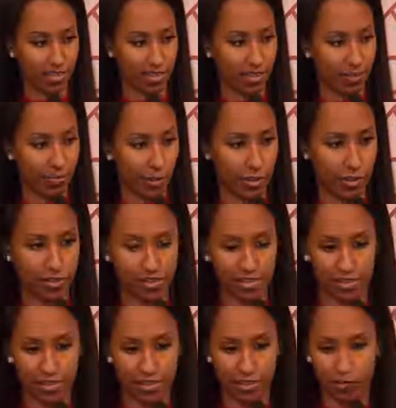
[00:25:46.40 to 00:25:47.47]
I think both the
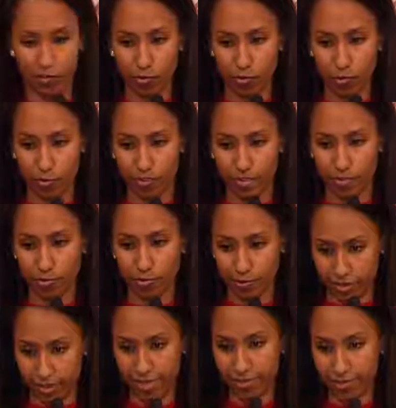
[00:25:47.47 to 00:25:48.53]
senior football and
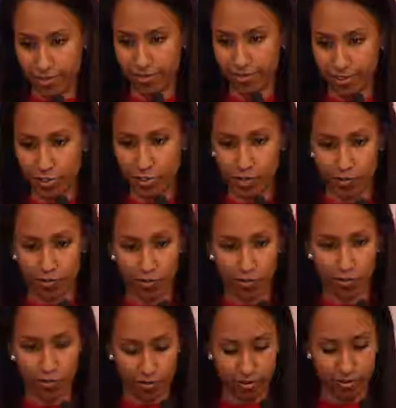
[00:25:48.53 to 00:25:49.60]
netball teams are in the top
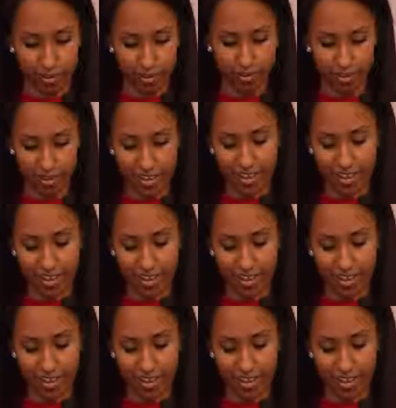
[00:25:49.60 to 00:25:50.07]
four. So,